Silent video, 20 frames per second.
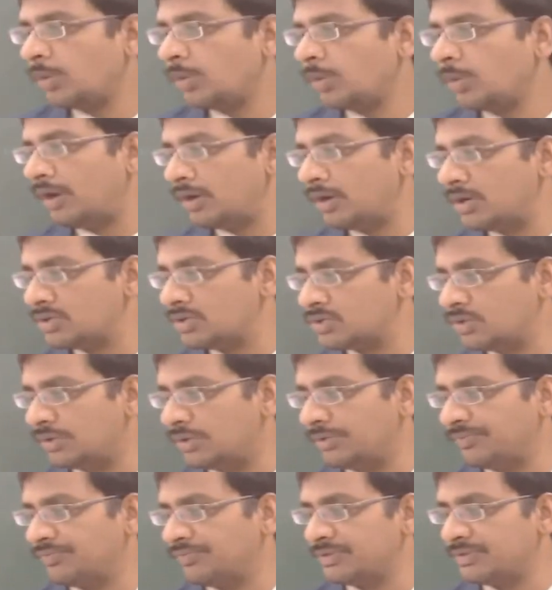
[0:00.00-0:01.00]
you
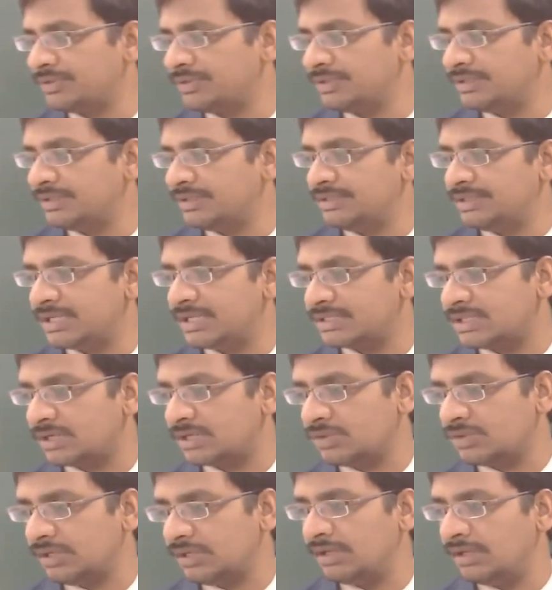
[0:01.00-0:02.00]
understood. Just
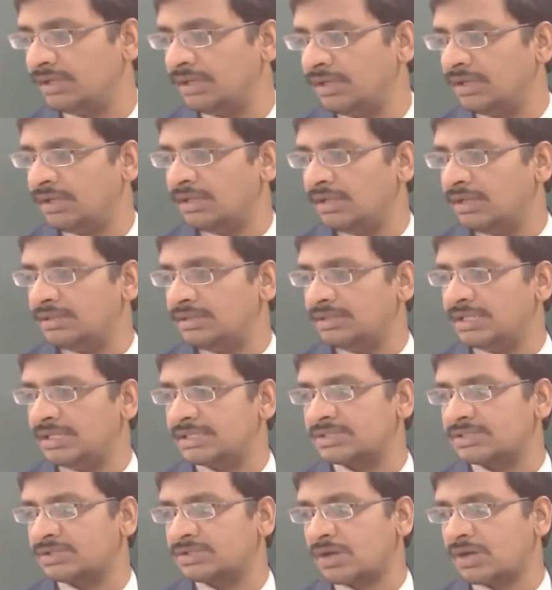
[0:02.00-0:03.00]
actually
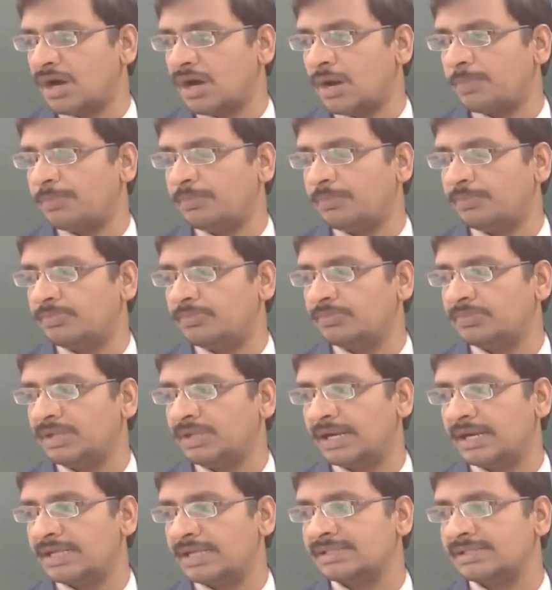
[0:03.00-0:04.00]
this top,
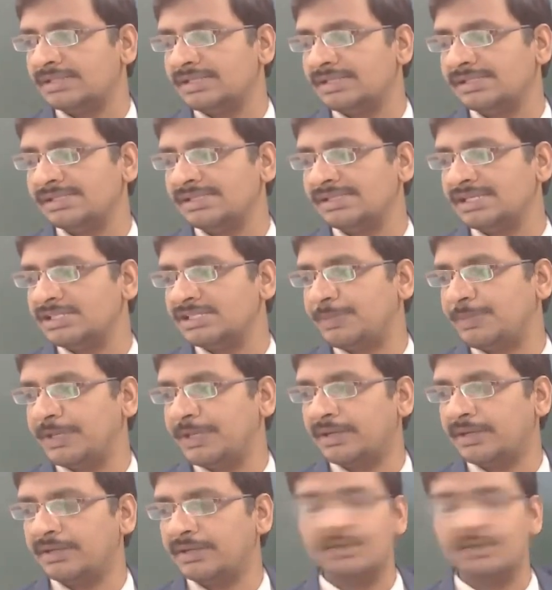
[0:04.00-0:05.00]
let us say this is a
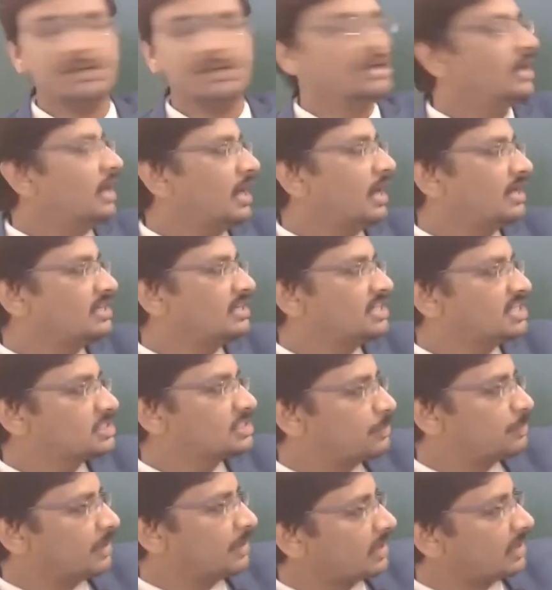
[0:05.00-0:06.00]
sphere, and this
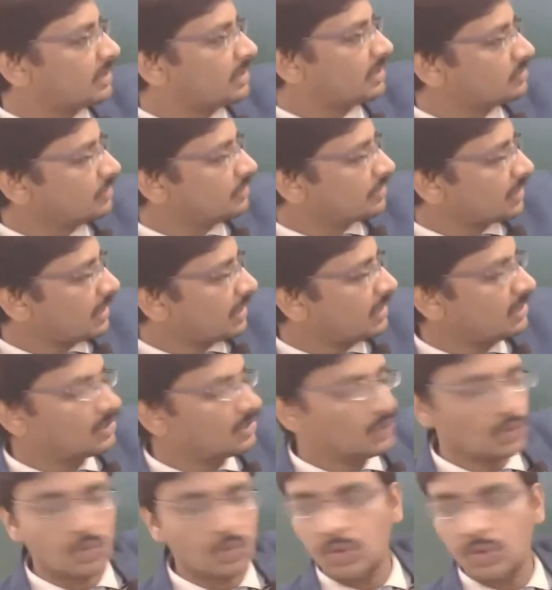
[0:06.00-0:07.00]
sphere actually trying
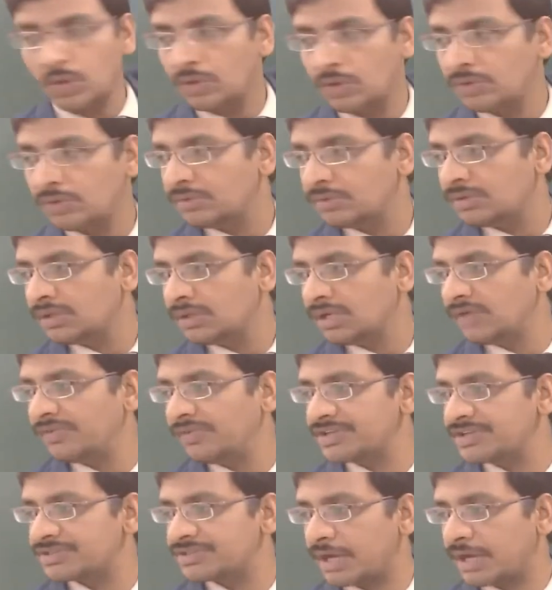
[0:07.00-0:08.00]
to roll. If
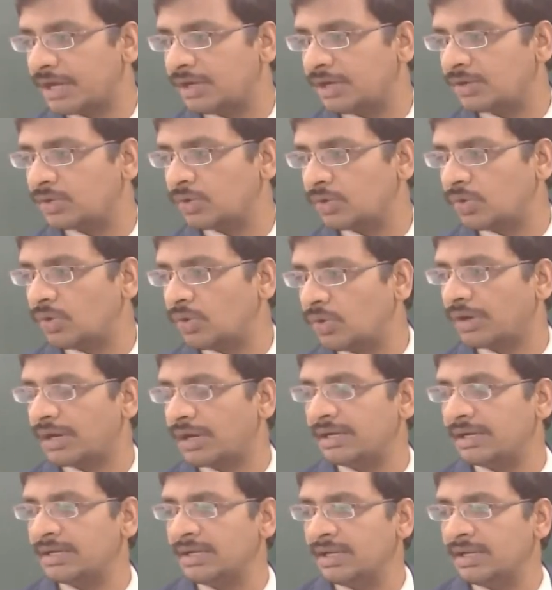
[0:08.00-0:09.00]
it is trying to roll,
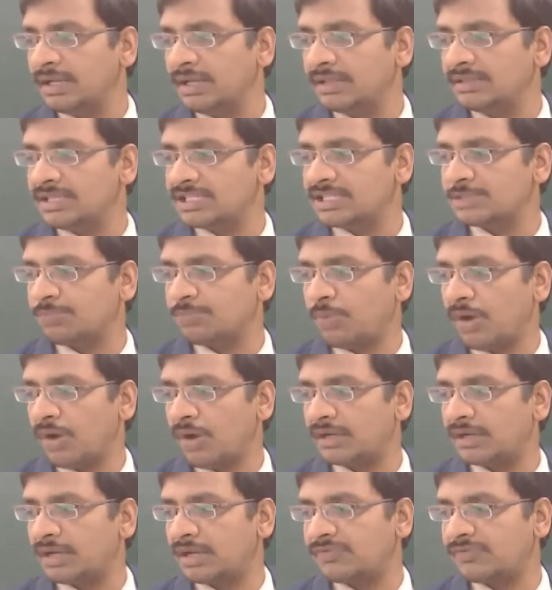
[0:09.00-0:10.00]
right, this
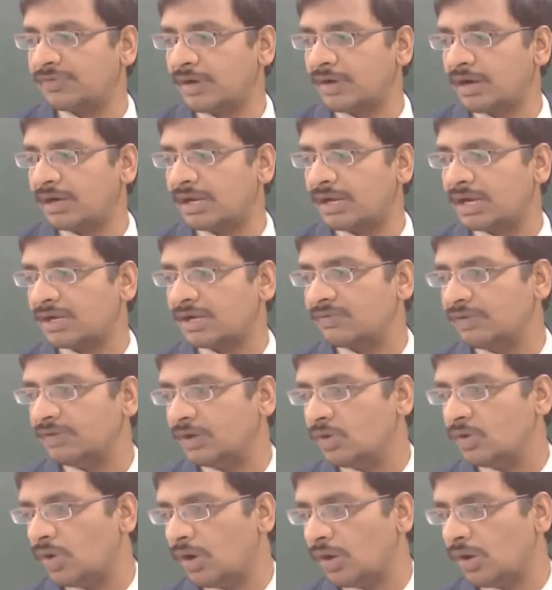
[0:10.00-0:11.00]
point of contact will
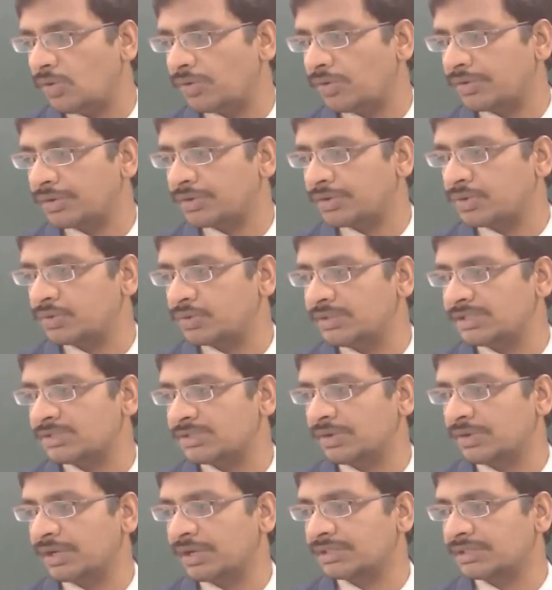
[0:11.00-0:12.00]
go out to this
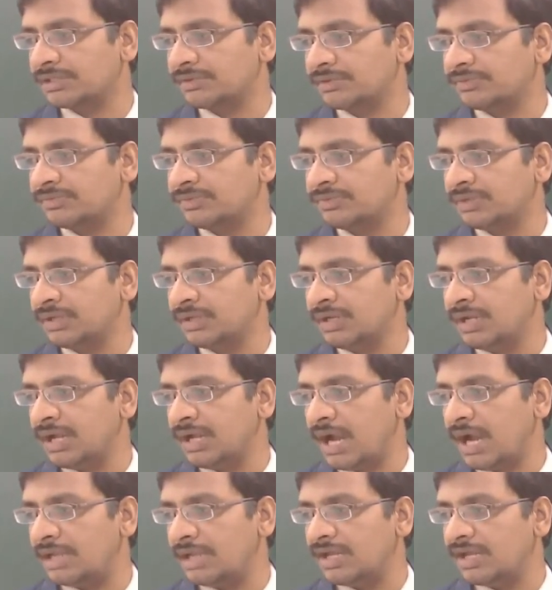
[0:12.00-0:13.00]
location,
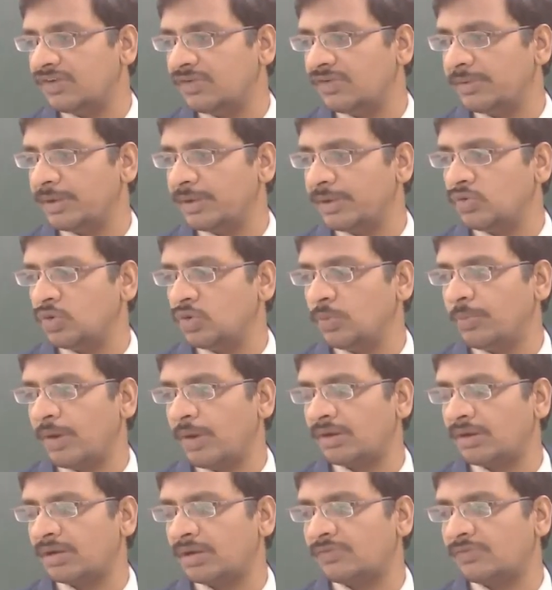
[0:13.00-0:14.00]
and there will be a new
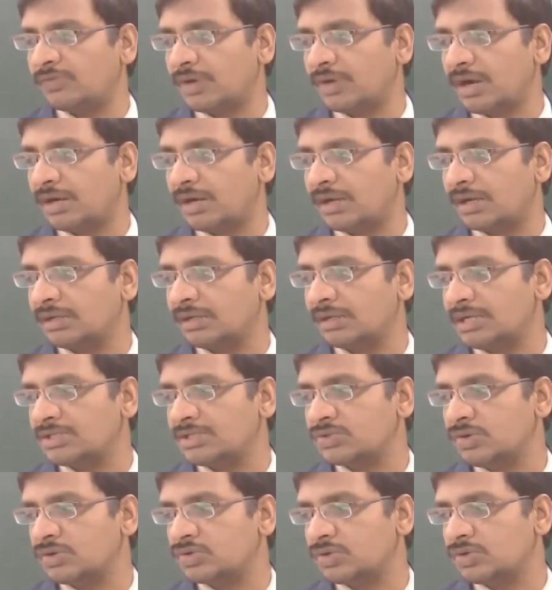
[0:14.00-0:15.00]
point of contact that is
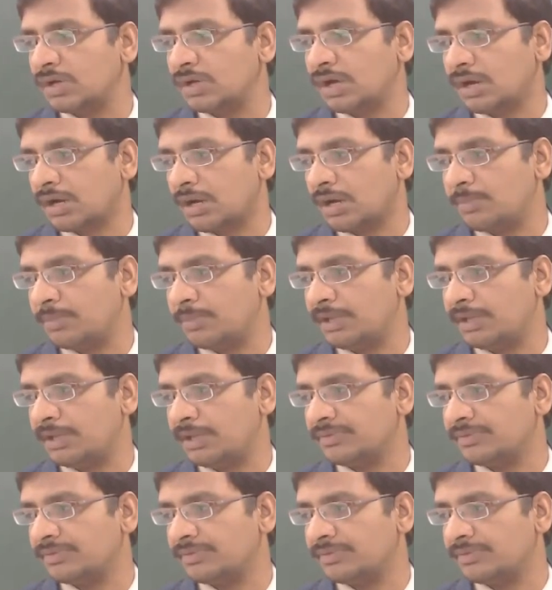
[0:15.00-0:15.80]
going to come here.